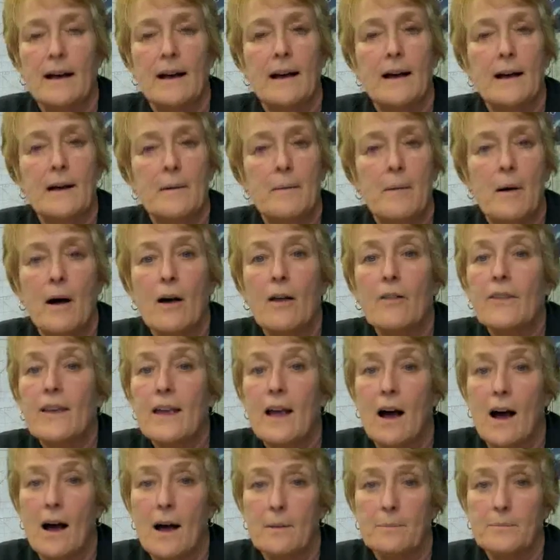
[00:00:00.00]
all
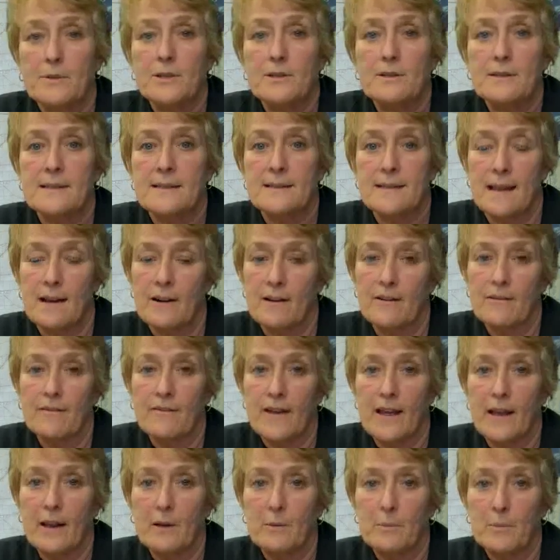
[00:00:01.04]
the options that are
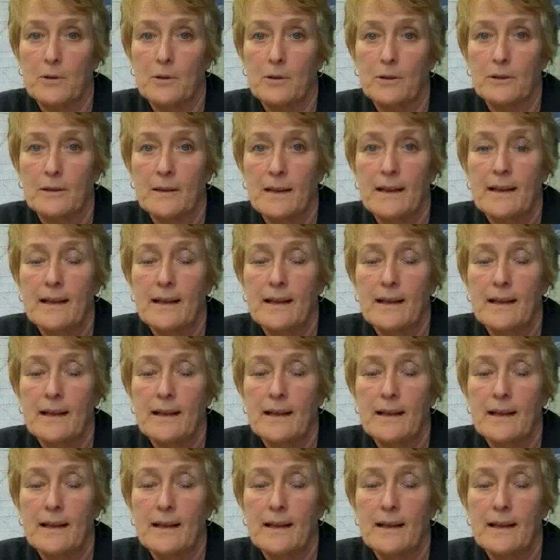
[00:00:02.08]
available